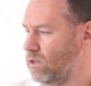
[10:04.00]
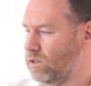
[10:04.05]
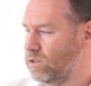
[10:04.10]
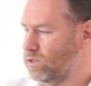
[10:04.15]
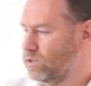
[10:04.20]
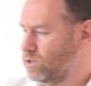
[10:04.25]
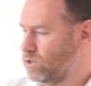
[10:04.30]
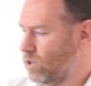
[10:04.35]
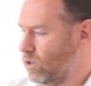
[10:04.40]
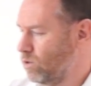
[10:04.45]

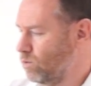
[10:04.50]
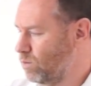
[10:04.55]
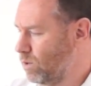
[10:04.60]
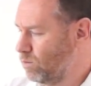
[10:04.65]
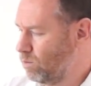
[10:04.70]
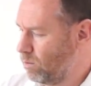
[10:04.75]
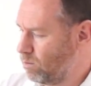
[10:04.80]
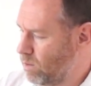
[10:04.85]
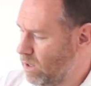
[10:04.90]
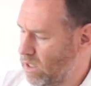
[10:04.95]
So
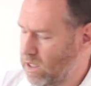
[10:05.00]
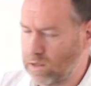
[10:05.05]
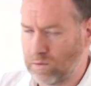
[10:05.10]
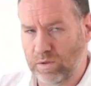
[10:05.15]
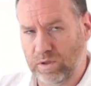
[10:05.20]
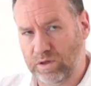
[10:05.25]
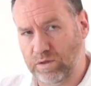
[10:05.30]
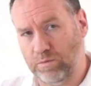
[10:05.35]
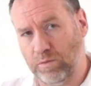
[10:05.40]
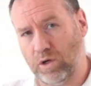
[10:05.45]
when we're playing
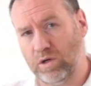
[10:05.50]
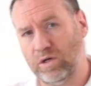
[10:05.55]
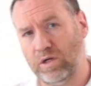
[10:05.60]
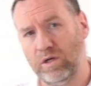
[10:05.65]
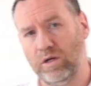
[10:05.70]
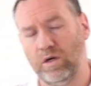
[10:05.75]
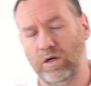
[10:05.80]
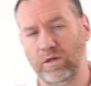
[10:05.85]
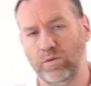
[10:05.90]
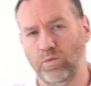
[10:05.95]
with the modeling
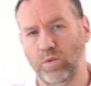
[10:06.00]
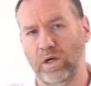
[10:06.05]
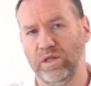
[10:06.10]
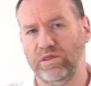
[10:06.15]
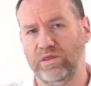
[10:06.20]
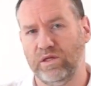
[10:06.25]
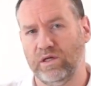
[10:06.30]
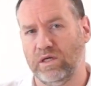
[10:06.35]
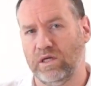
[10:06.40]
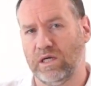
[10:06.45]
light,
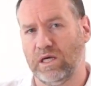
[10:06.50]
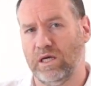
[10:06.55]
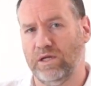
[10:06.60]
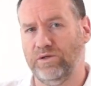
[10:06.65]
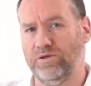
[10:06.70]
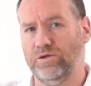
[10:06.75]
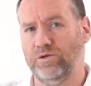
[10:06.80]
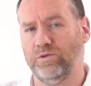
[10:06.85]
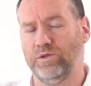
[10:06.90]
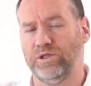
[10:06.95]
one thing you
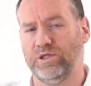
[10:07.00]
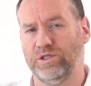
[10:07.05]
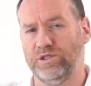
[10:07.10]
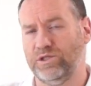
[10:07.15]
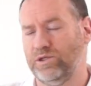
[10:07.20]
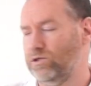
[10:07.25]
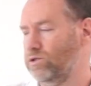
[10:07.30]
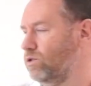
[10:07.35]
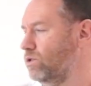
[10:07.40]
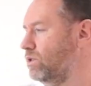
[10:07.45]
can do with
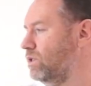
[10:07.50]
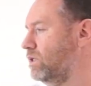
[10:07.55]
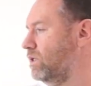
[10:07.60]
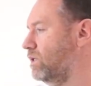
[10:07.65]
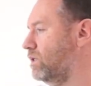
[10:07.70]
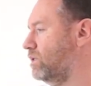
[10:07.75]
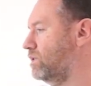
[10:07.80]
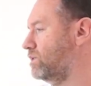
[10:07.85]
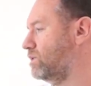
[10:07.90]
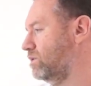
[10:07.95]
this unit
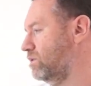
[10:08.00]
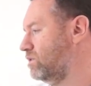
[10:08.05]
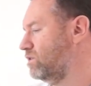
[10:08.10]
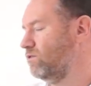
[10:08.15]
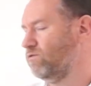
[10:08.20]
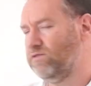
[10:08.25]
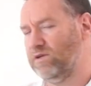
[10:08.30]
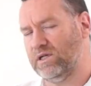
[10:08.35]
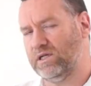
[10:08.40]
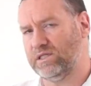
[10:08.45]
is, and it's
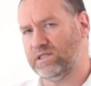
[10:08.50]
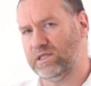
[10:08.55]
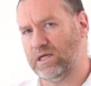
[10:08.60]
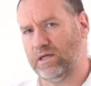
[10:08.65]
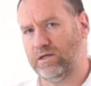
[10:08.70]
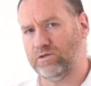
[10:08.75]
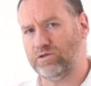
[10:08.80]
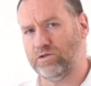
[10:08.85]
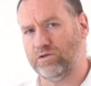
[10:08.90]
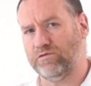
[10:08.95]
a fairly
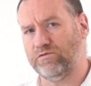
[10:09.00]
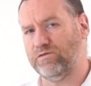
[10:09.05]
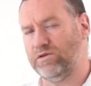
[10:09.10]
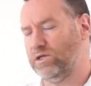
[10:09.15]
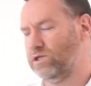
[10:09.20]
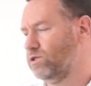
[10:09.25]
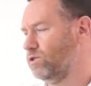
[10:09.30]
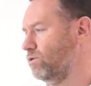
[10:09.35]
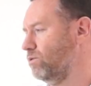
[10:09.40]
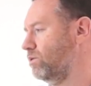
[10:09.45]
standard sort of
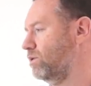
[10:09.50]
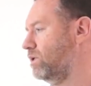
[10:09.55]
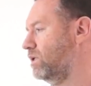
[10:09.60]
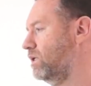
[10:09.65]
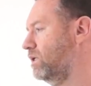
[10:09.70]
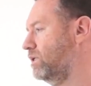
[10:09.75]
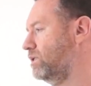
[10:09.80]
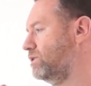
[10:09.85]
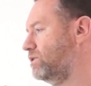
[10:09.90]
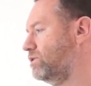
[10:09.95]
feature,
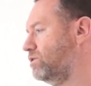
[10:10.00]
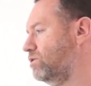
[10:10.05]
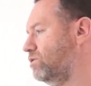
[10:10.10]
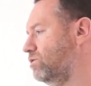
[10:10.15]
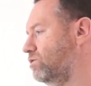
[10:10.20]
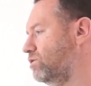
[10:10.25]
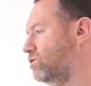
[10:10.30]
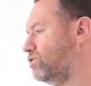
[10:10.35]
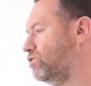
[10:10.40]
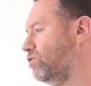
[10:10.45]
is
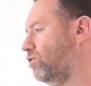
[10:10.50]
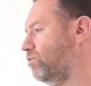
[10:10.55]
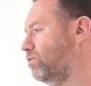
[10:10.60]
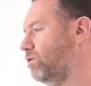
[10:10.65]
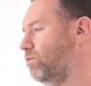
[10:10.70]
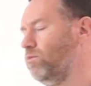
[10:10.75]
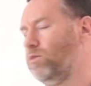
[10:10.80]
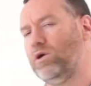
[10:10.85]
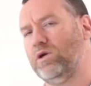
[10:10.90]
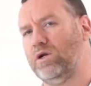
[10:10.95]
to stop
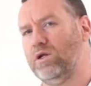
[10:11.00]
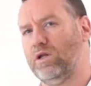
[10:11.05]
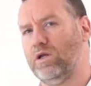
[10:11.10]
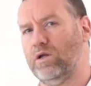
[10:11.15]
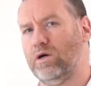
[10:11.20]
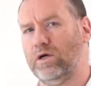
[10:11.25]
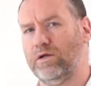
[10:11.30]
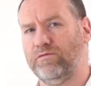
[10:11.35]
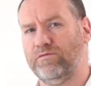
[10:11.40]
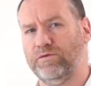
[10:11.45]
the modeling
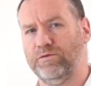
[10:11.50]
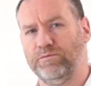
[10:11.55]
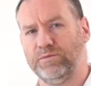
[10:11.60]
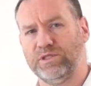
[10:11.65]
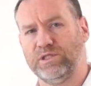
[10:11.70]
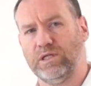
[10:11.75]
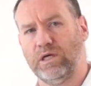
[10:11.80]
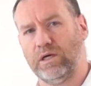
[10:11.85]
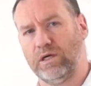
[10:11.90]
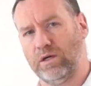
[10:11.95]
light from
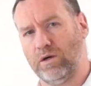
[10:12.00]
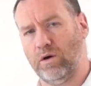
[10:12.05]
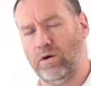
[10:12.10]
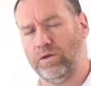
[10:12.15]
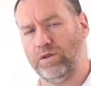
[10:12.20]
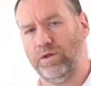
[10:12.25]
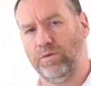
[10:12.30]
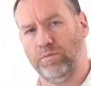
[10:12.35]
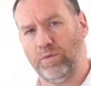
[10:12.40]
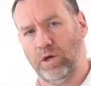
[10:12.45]
staying
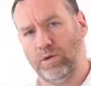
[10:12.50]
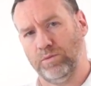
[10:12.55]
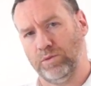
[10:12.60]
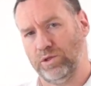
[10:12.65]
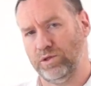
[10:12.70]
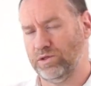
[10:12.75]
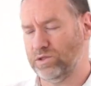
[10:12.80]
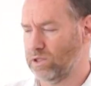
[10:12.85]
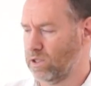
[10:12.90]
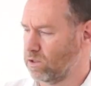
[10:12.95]
on the
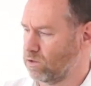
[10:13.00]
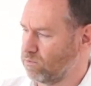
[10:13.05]
moment you take